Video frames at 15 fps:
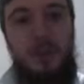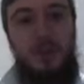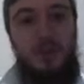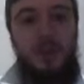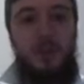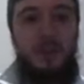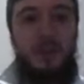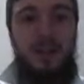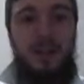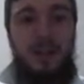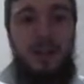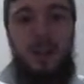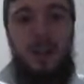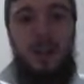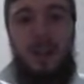this story
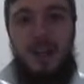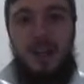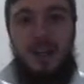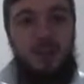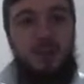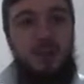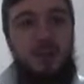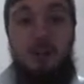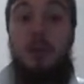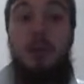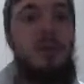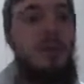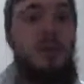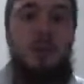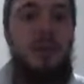because at first you
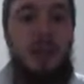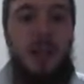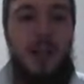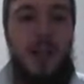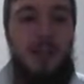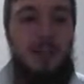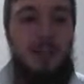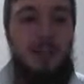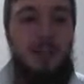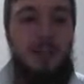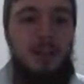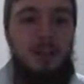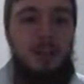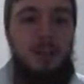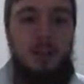don't know what's going to happen.
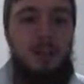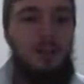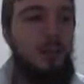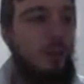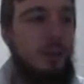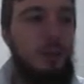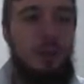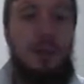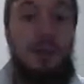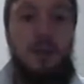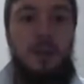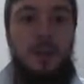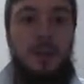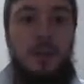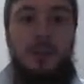You just think it's
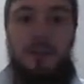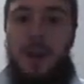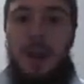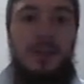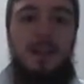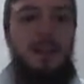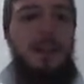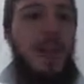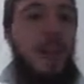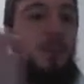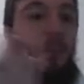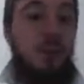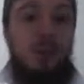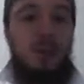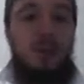something bad going to
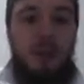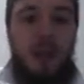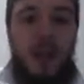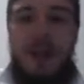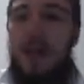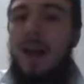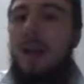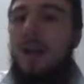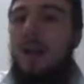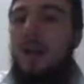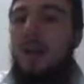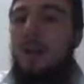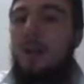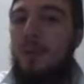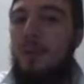happen to this guy.
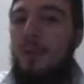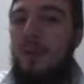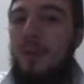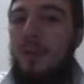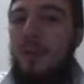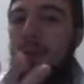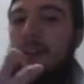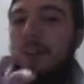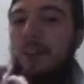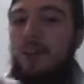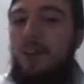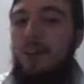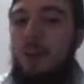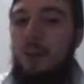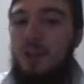But no, it
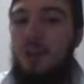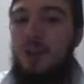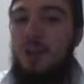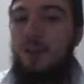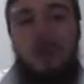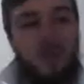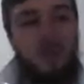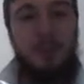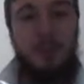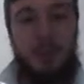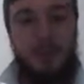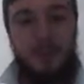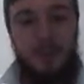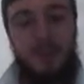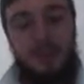switches and flips
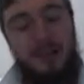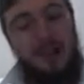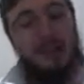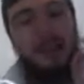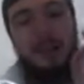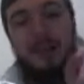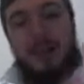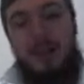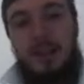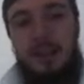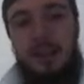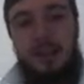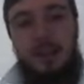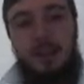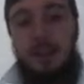on us.
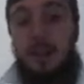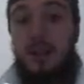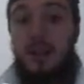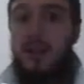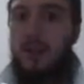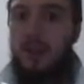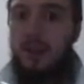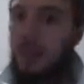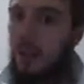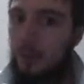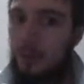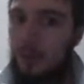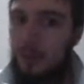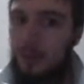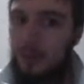He is the hit
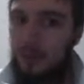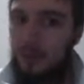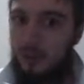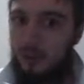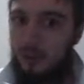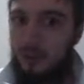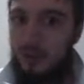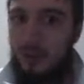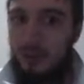and run killer.